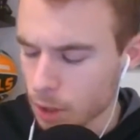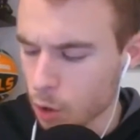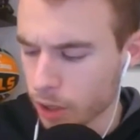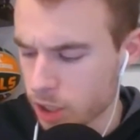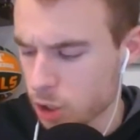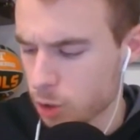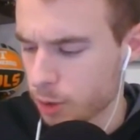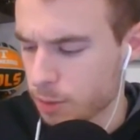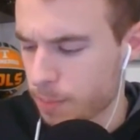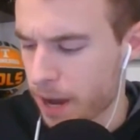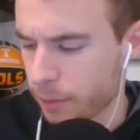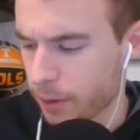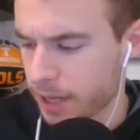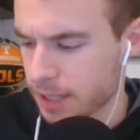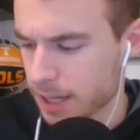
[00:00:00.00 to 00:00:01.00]
Okay, so it's
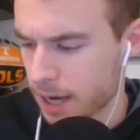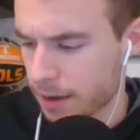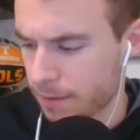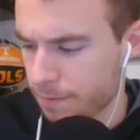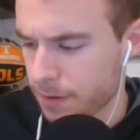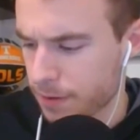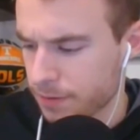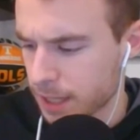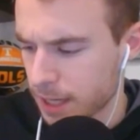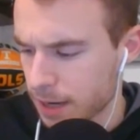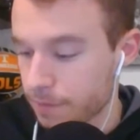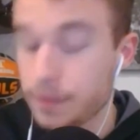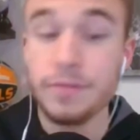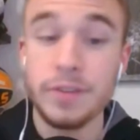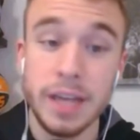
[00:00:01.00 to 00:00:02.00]
a
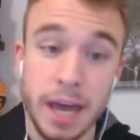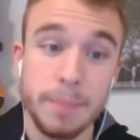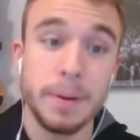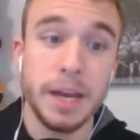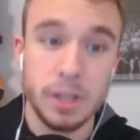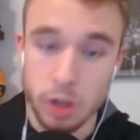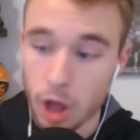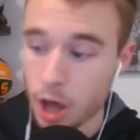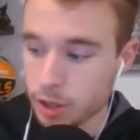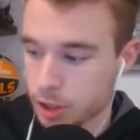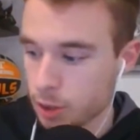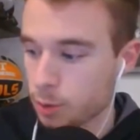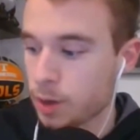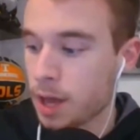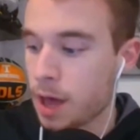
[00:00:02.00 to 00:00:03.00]
58-page
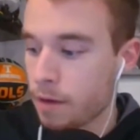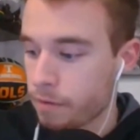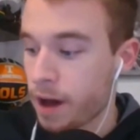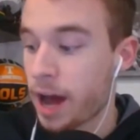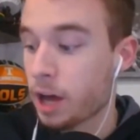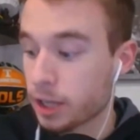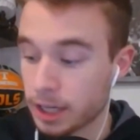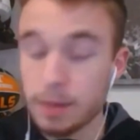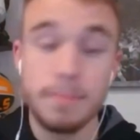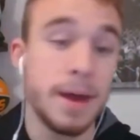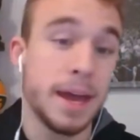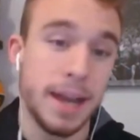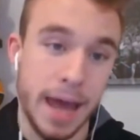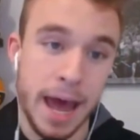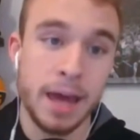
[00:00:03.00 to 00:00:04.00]
lawsuit filed in
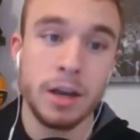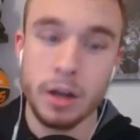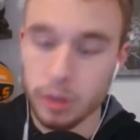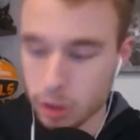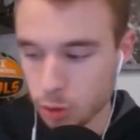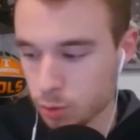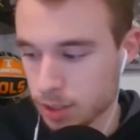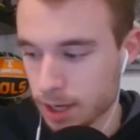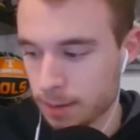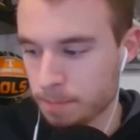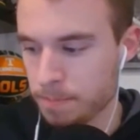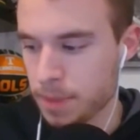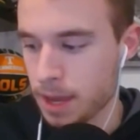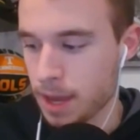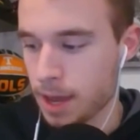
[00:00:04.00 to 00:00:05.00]
Manhattan on Tuesday.
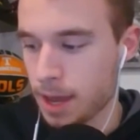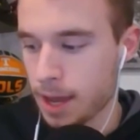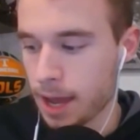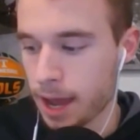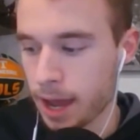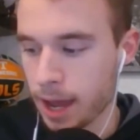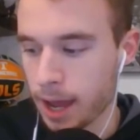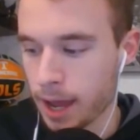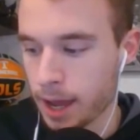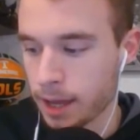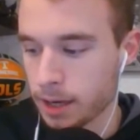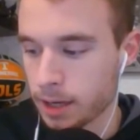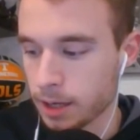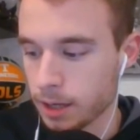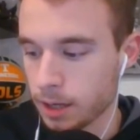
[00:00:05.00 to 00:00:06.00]

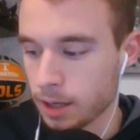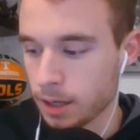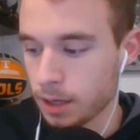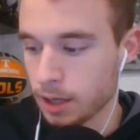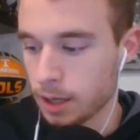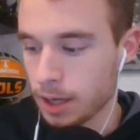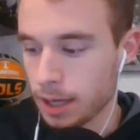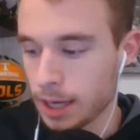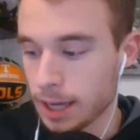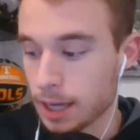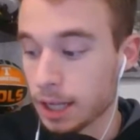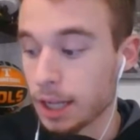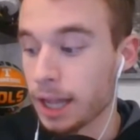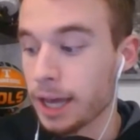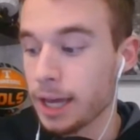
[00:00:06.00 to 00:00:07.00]
And he
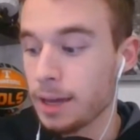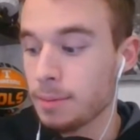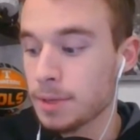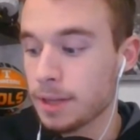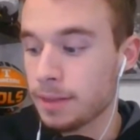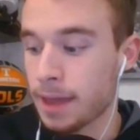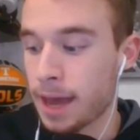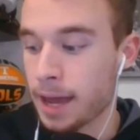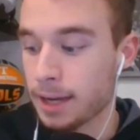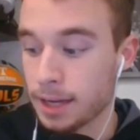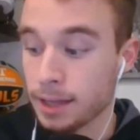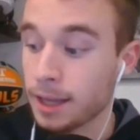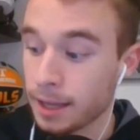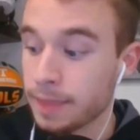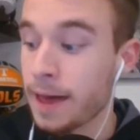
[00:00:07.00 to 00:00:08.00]
claimed that
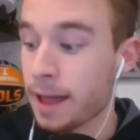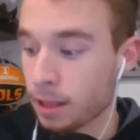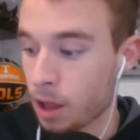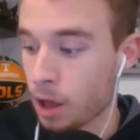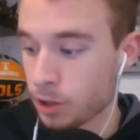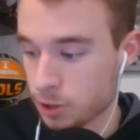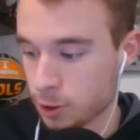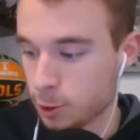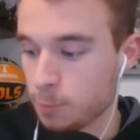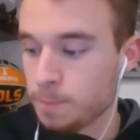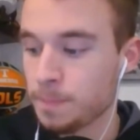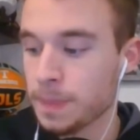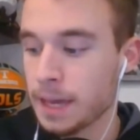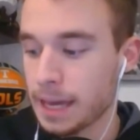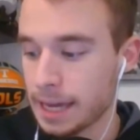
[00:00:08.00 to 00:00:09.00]
in that lawsuit,
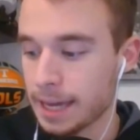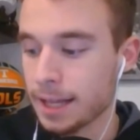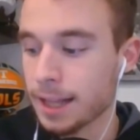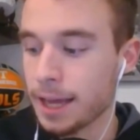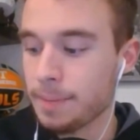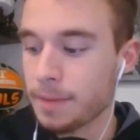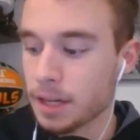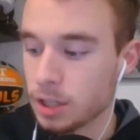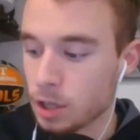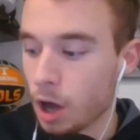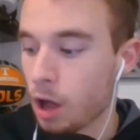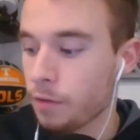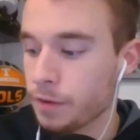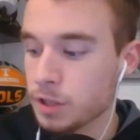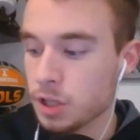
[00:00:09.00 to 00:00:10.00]
he claimed that
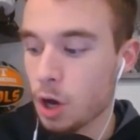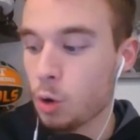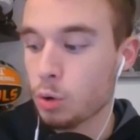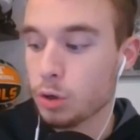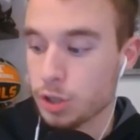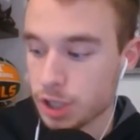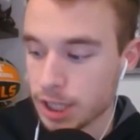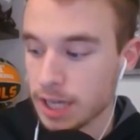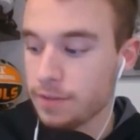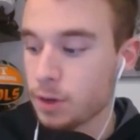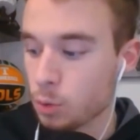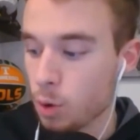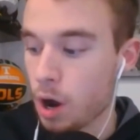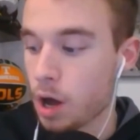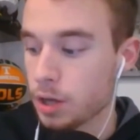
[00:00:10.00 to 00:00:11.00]
Dolphins owner
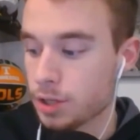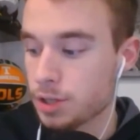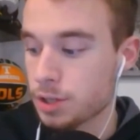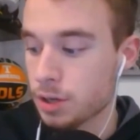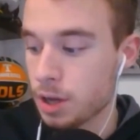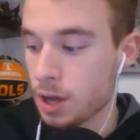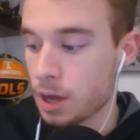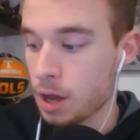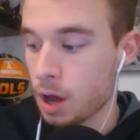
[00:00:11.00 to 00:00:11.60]
Stephen Ross